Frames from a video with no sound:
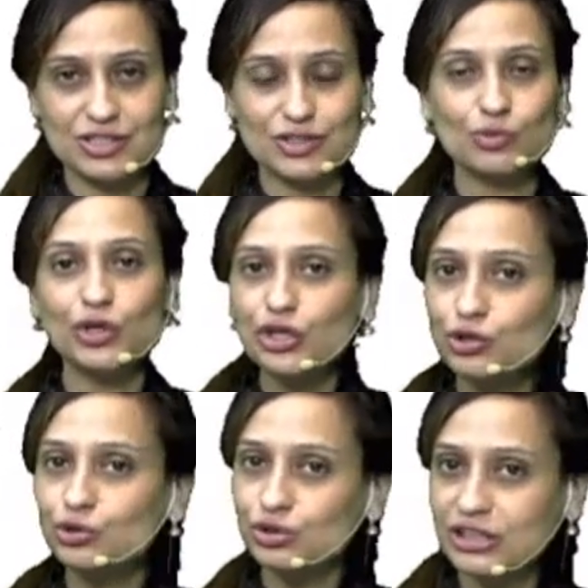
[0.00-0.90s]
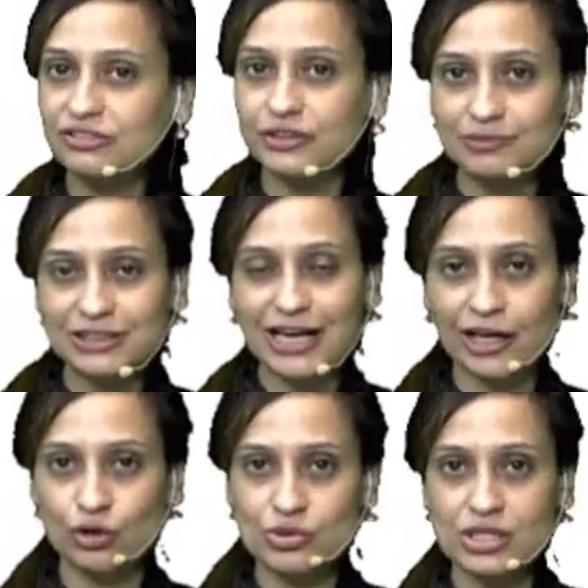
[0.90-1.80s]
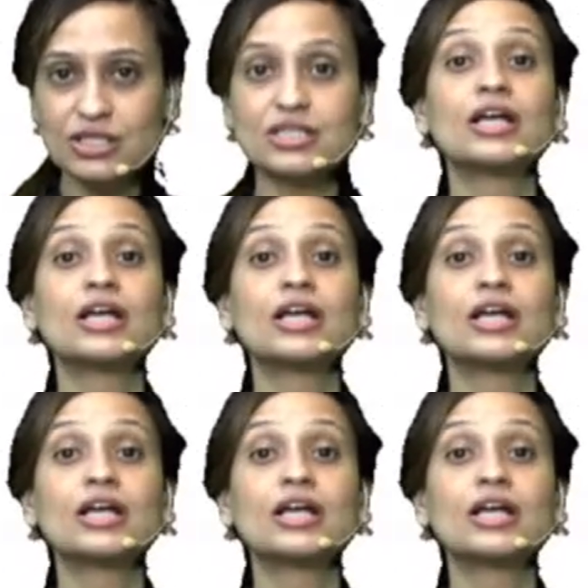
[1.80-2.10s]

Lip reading: So what do you do to confirm the diagnosis?